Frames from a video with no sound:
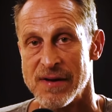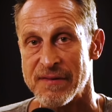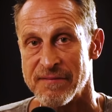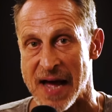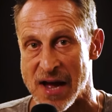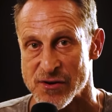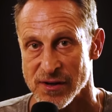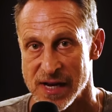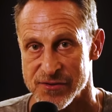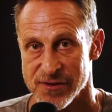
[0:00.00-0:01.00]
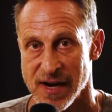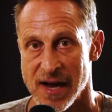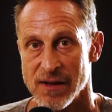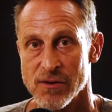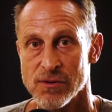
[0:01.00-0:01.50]
even vaginal
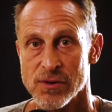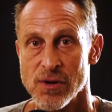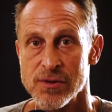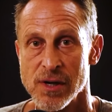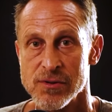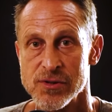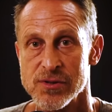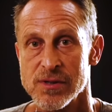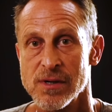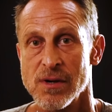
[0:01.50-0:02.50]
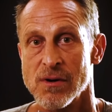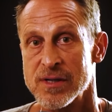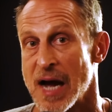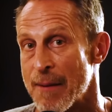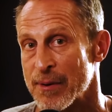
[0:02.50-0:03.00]
estradiol, or low dose or
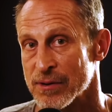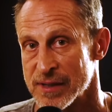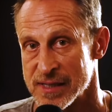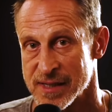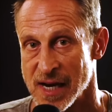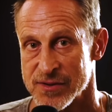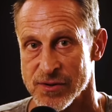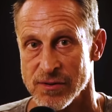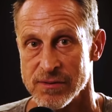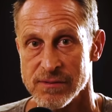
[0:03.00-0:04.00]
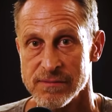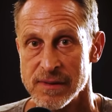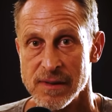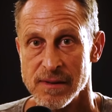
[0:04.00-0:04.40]
topical testosterone, or